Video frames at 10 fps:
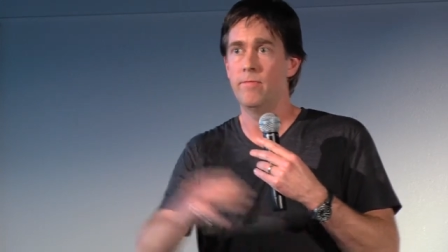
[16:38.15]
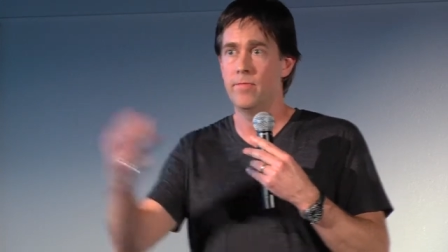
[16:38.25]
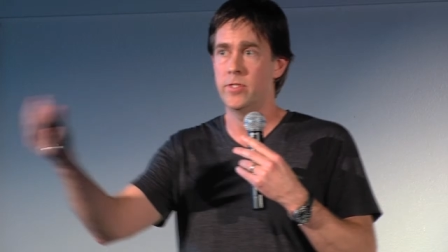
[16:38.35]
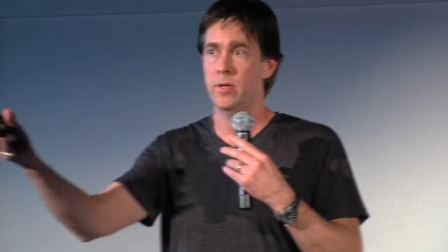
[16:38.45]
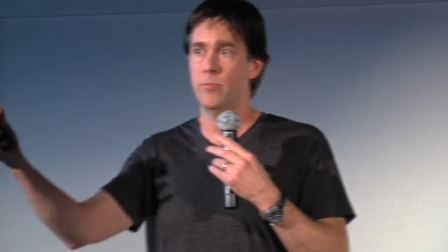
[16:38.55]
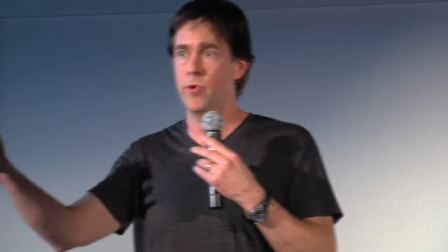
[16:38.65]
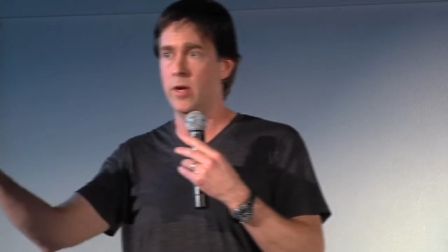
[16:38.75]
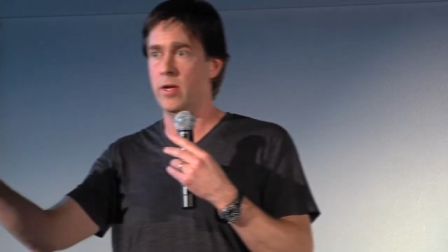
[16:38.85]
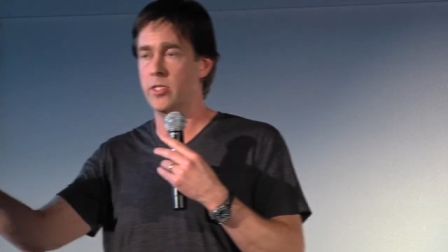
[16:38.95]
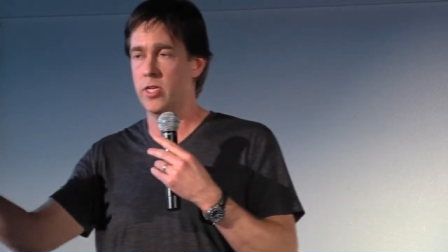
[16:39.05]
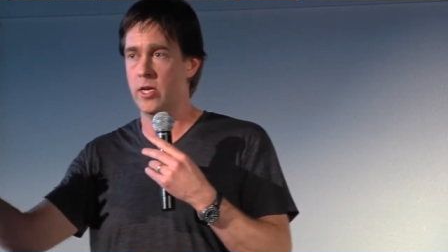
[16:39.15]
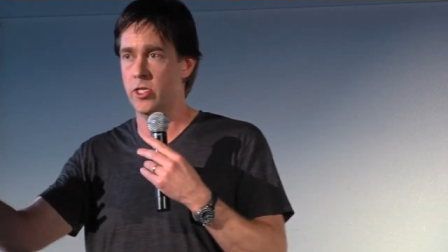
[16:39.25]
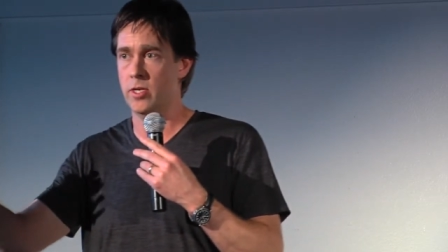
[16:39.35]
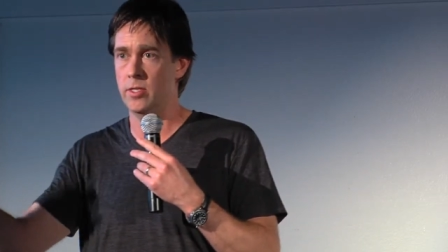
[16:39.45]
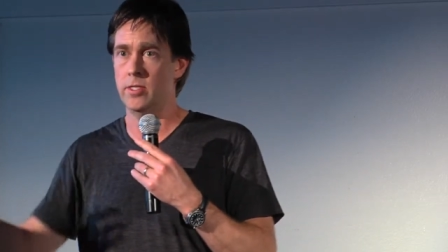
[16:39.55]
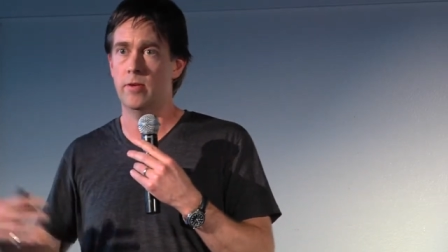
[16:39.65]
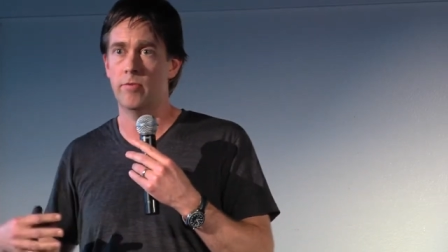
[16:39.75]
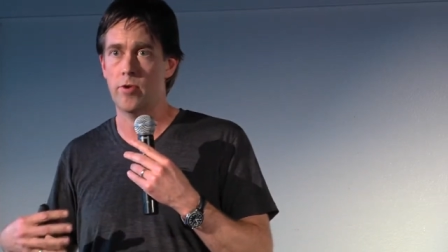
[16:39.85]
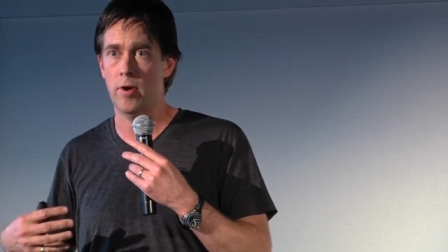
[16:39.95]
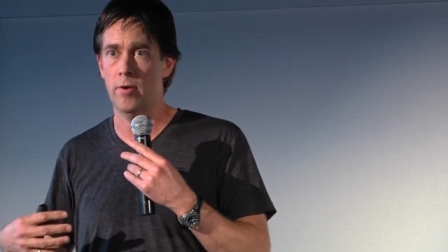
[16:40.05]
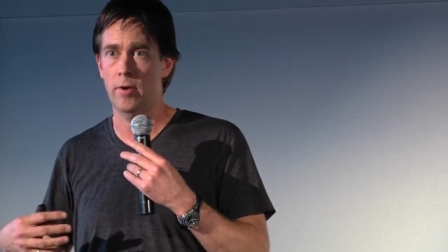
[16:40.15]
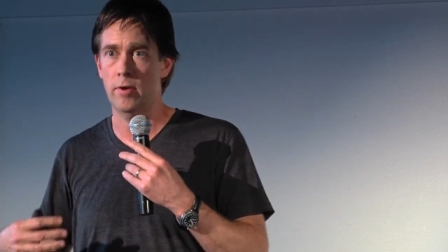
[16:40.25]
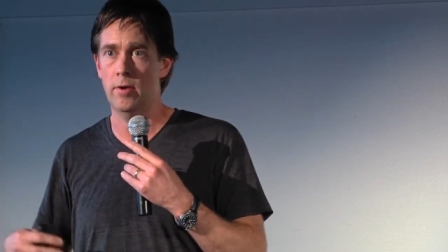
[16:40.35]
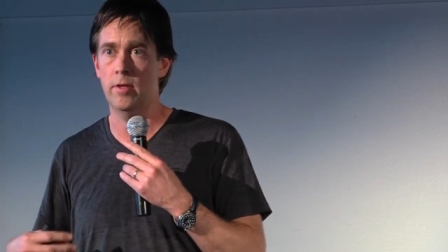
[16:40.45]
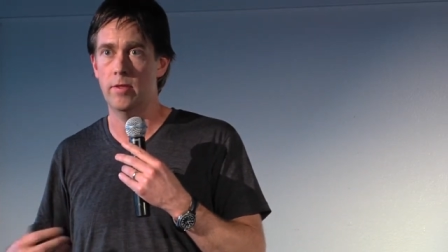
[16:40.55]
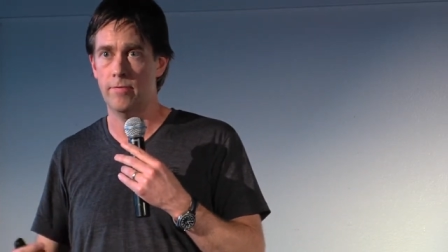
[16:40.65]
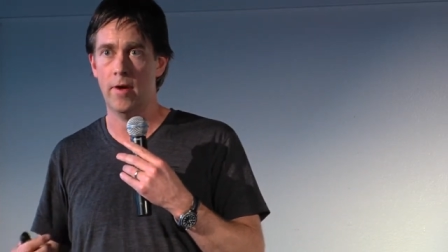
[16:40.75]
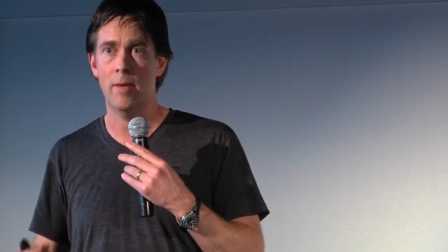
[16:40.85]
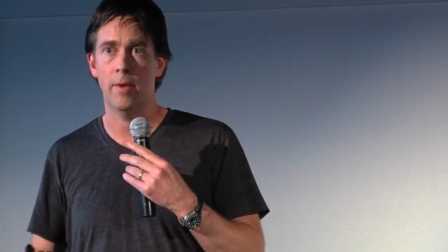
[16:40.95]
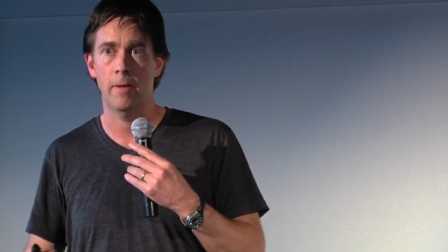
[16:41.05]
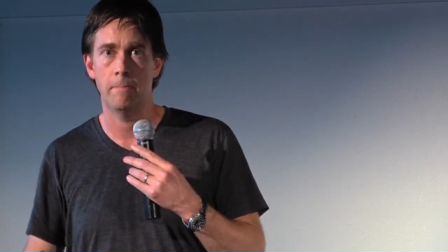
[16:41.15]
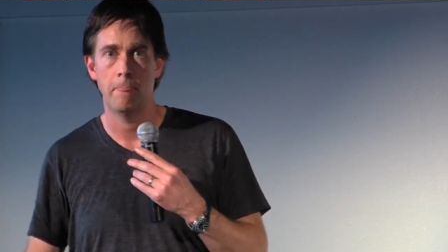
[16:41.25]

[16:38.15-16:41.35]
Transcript: visit merino stations that have grown the fibre.